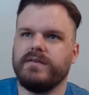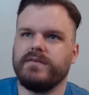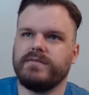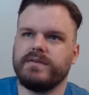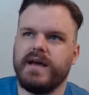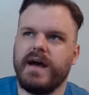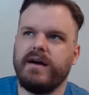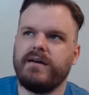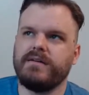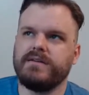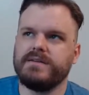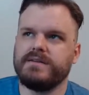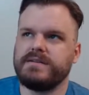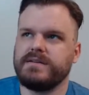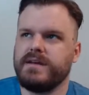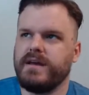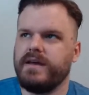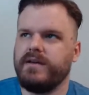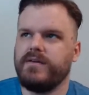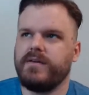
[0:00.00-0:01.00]
Dallas,
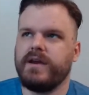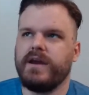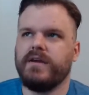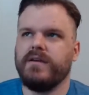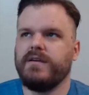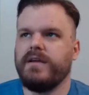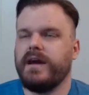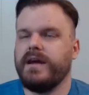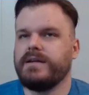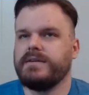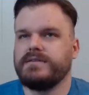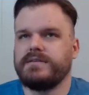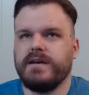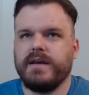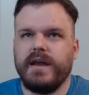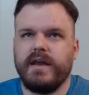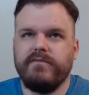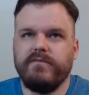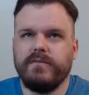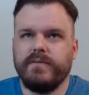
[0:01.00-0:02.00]
I know Carolina's
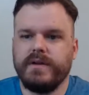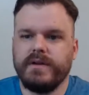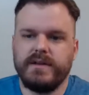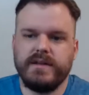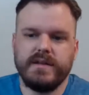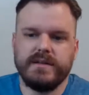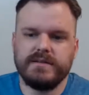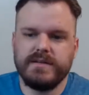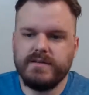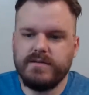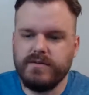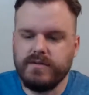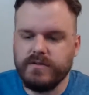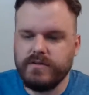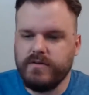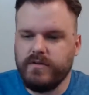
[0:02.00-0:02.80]
like everybody thinks they look